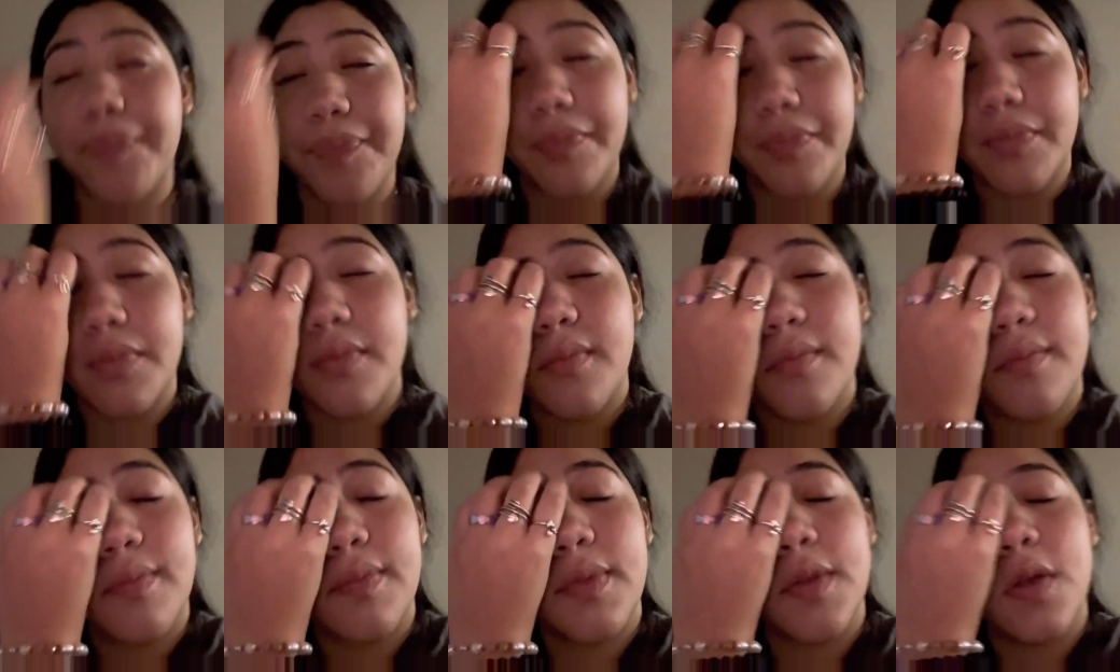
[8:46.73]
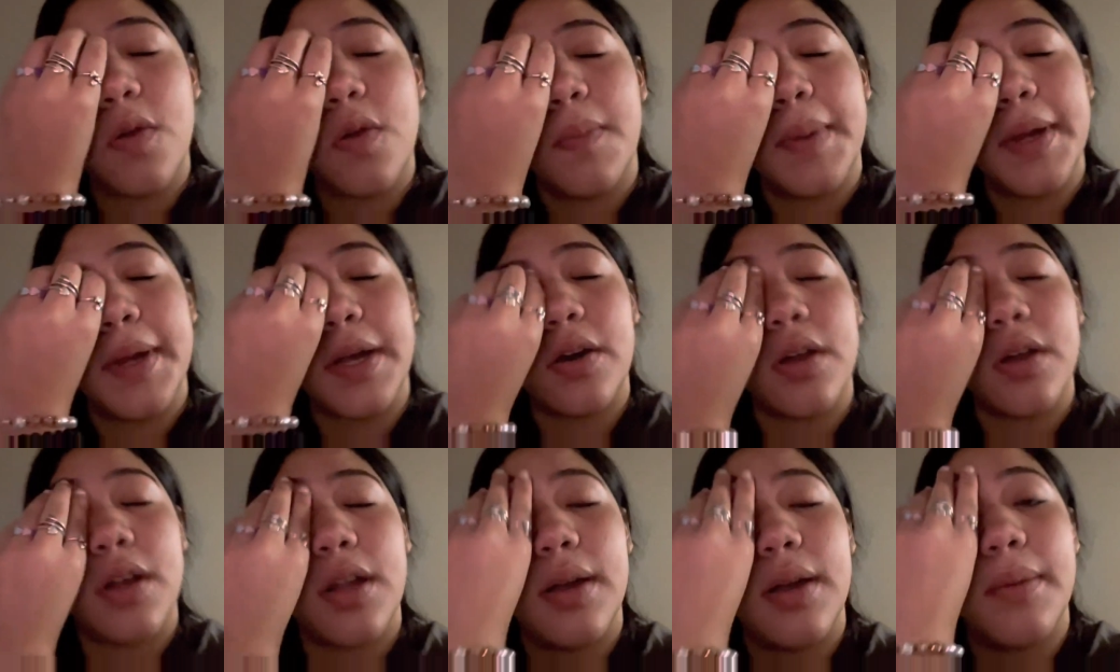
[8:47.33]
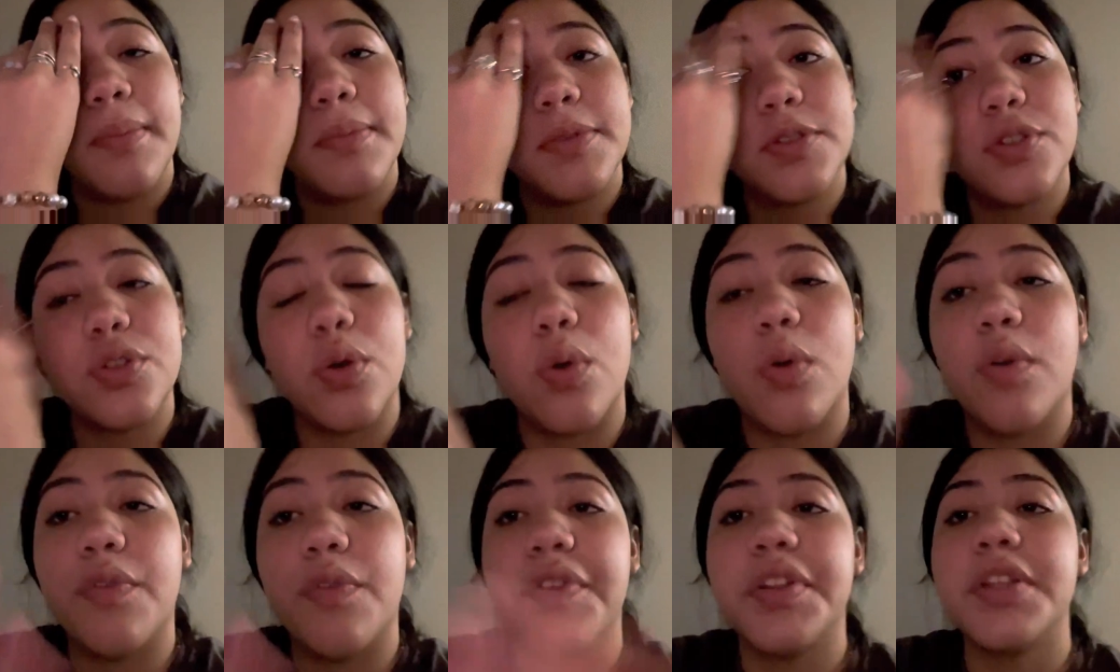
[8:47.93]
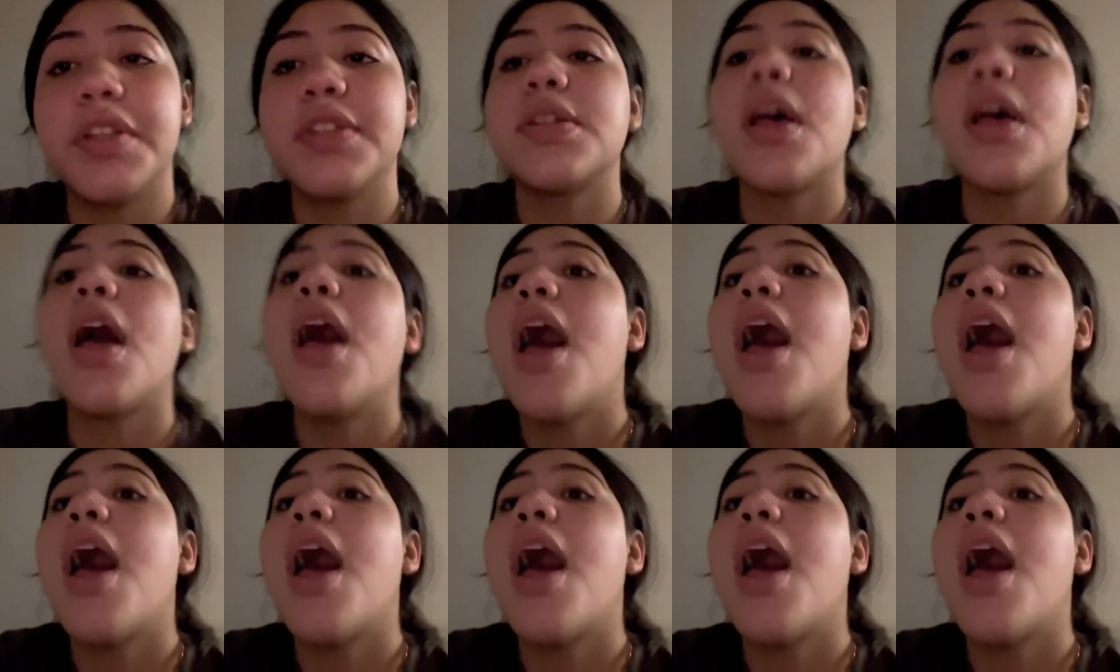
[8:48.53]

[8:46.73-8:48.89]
Oh my god, I'm so over this.